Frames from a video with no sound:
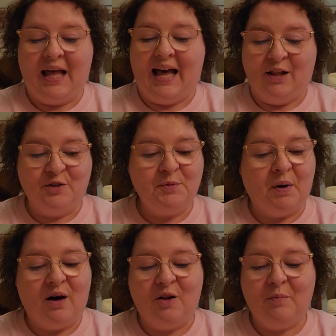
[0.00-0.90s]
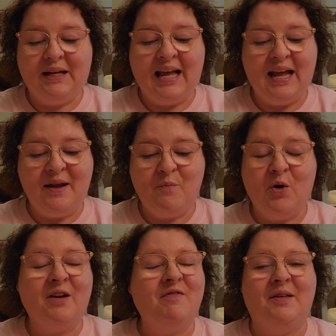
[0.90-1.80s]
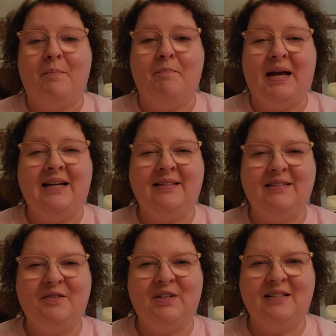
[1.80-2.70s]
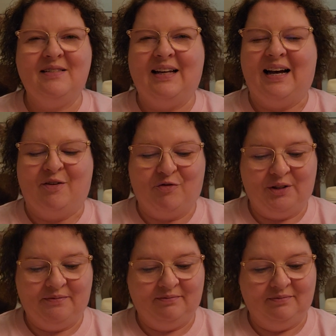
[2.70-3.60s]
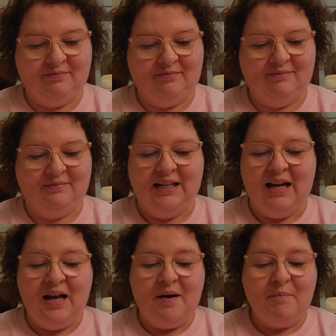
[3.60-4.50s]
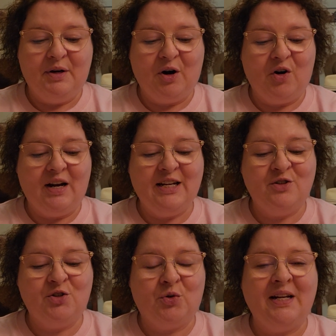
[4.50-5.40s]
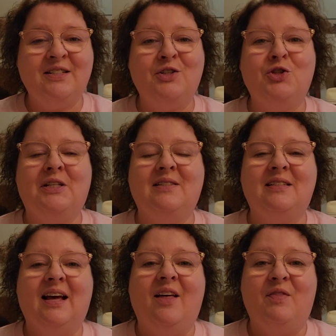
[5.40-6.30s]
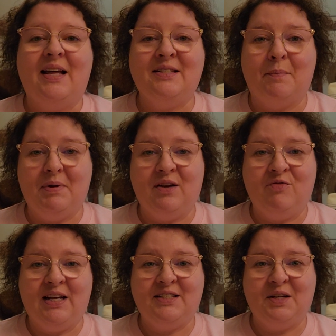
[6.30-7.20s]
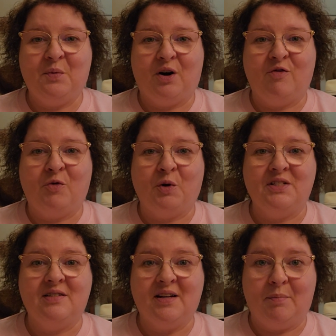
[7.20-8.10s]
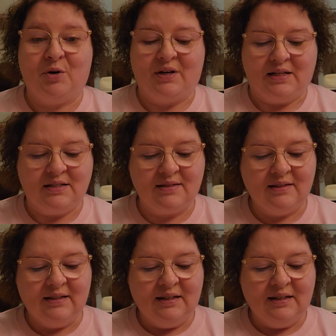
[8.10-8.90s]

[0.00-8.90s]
Alice Paul became one of the banes of his life. But her intransigence, that's a big fancy word for stubbornness,